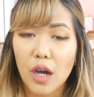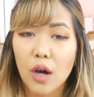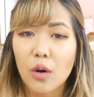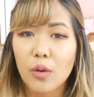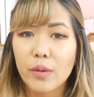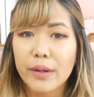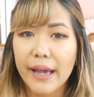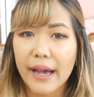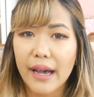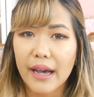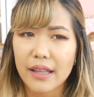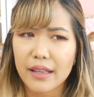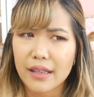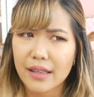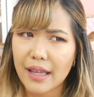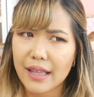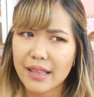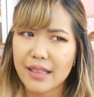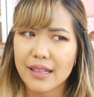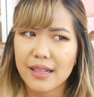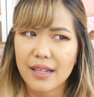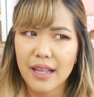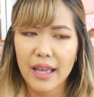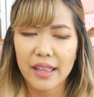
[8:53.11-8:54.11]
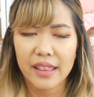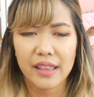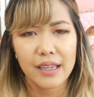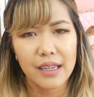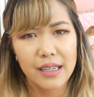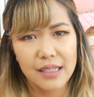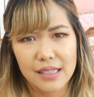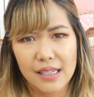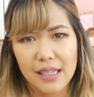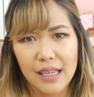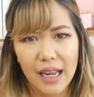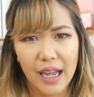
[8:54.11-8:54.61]
Oh yeah, I think
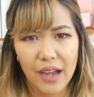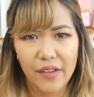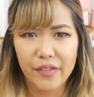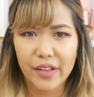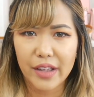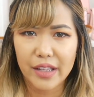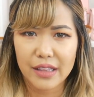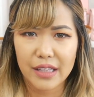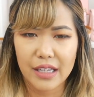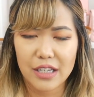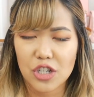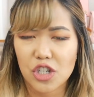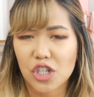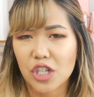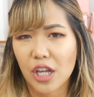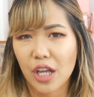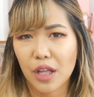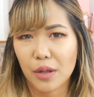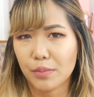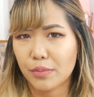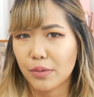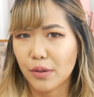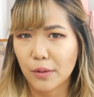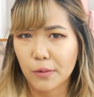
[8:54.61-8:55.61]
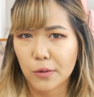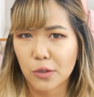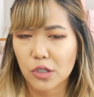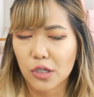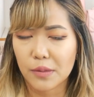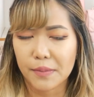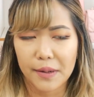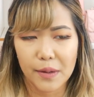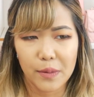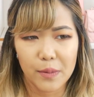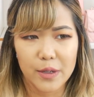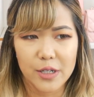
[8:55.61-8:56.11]
I did have like the Chanel brooch
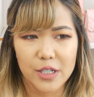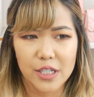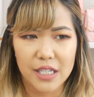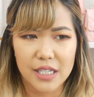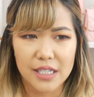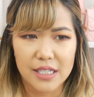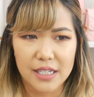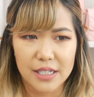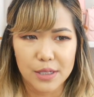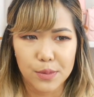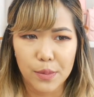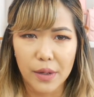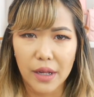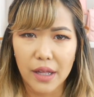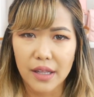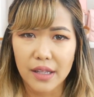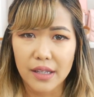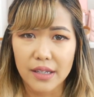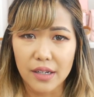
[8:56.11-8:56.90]
on my wish list as well.